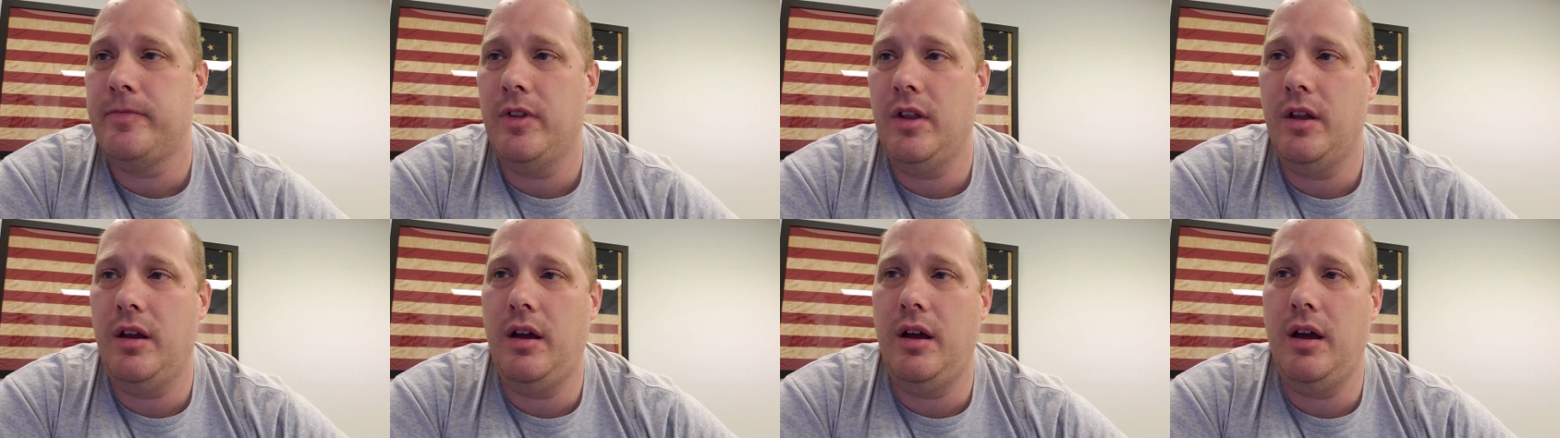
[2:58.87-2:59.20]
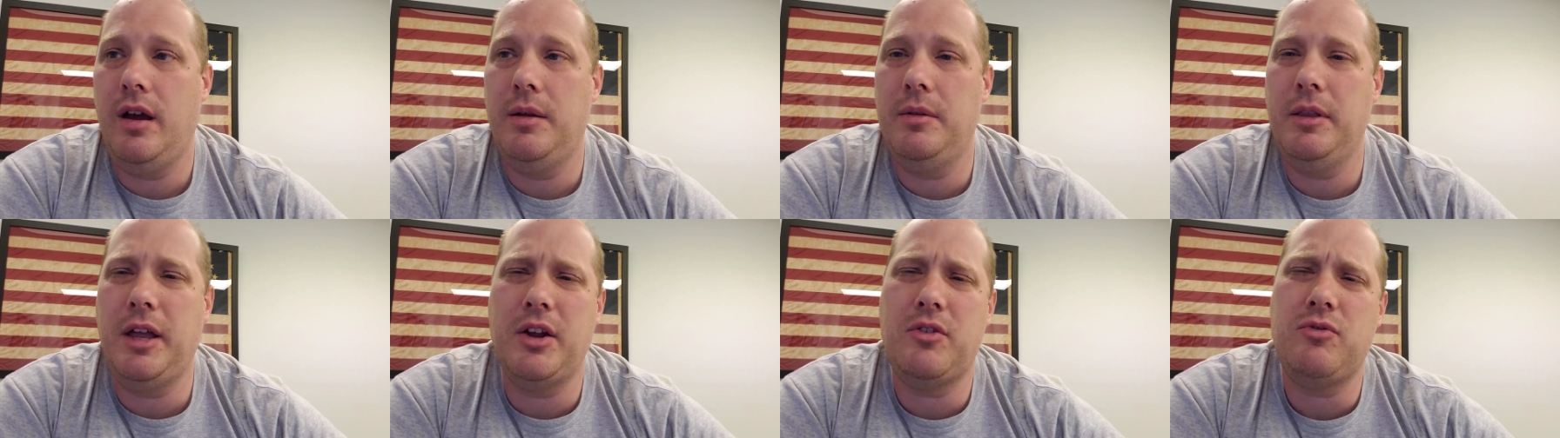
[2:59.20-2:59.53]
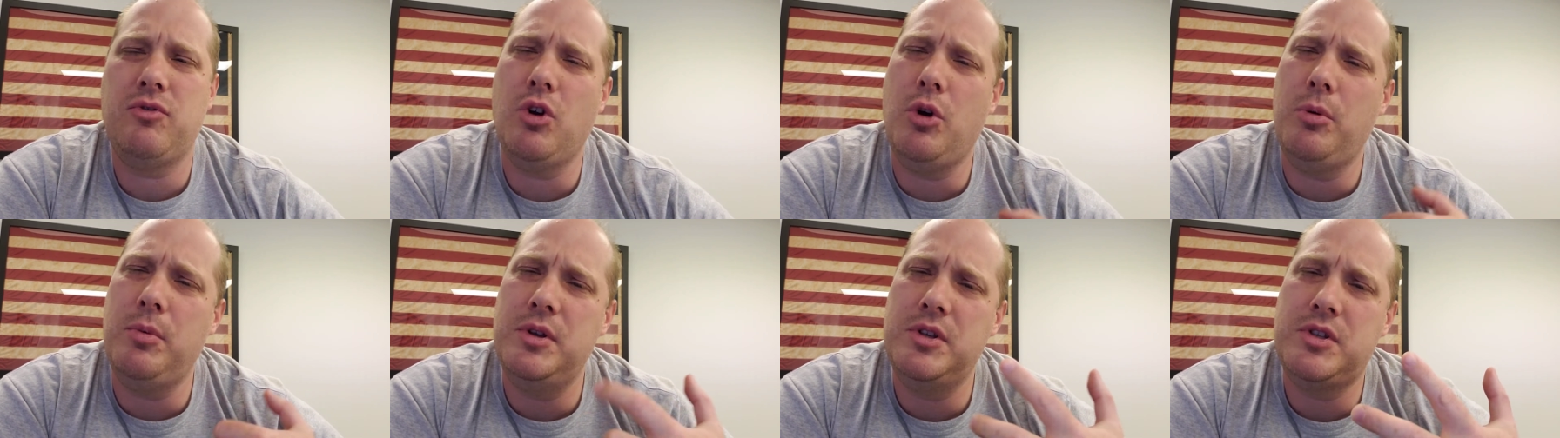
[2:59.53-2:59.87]
uh, like
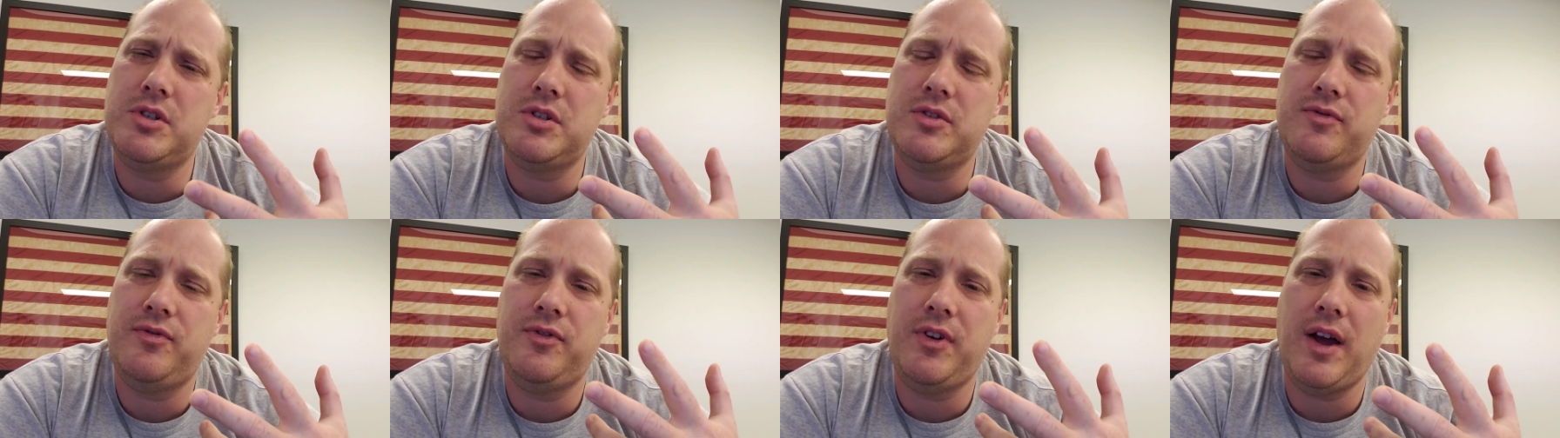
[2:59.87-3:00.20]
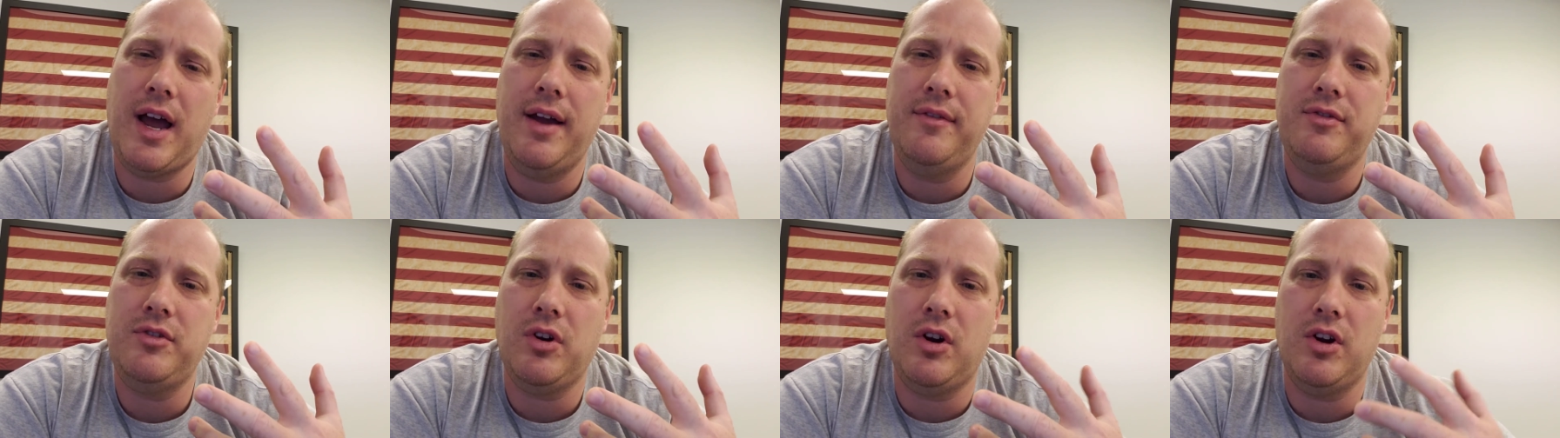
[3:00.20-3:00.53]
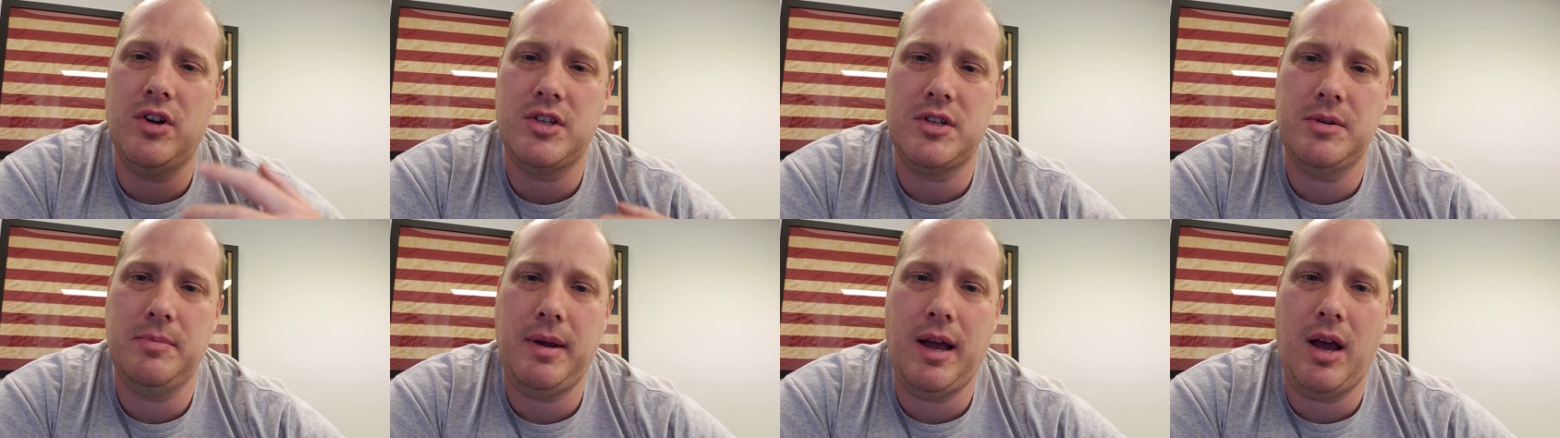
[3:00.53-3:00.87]
romans 5
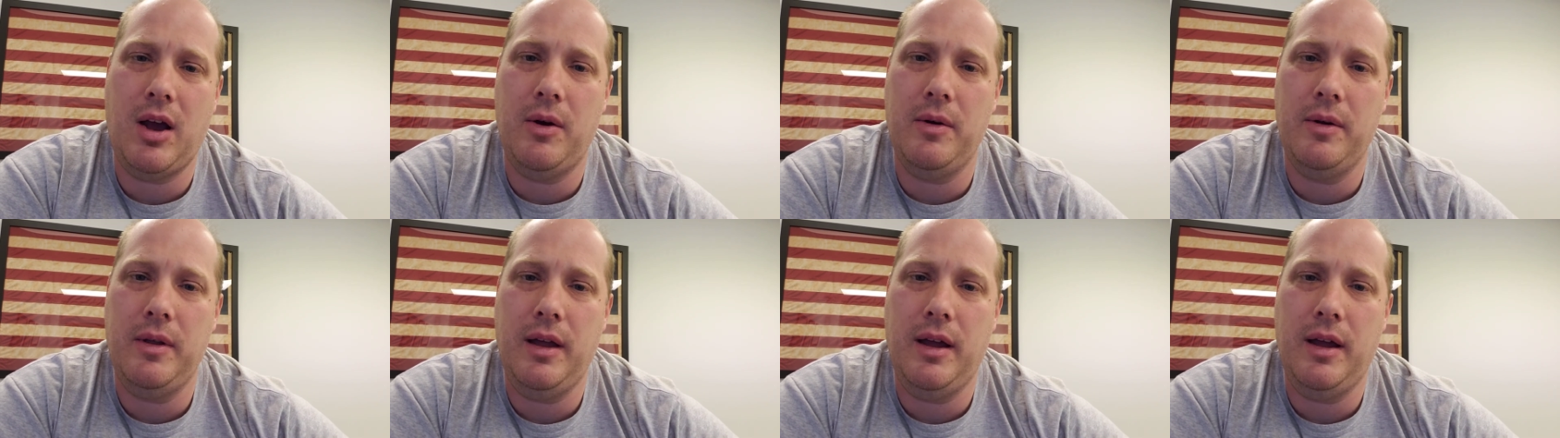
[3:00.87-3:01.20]
talks about